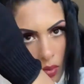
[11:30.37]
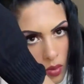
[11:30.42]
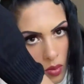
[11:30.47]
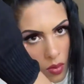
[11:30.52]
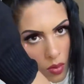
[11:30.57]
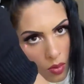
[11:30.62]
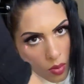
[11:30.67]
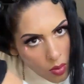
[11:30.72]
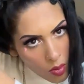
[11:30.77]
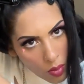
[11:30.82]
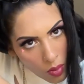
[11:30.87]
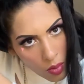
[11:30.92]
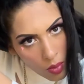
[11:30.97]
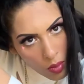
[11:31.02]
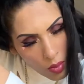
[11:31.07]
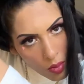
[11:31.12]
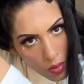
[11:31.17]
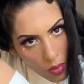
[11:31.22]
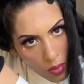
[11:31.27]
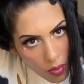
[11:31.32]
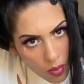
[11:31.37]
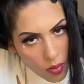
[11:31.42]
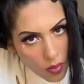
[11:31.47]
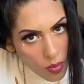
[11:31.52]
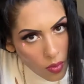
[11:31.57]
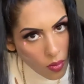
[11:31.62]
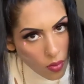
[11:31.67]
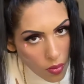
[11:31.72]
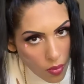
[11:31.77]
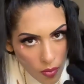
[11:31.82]
green,
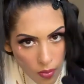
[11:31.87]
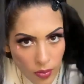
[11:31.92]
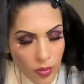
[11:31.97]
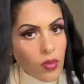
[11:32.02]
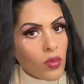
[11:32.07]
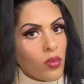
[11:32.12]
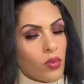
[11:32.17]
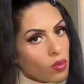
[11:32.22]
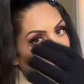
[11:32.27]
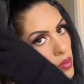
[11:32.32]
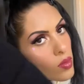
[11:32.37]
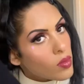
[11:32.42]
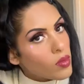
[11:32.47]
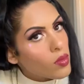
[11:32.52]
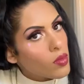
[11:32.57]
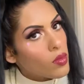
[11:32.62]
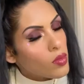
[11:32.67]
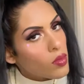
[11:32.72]
and that one's very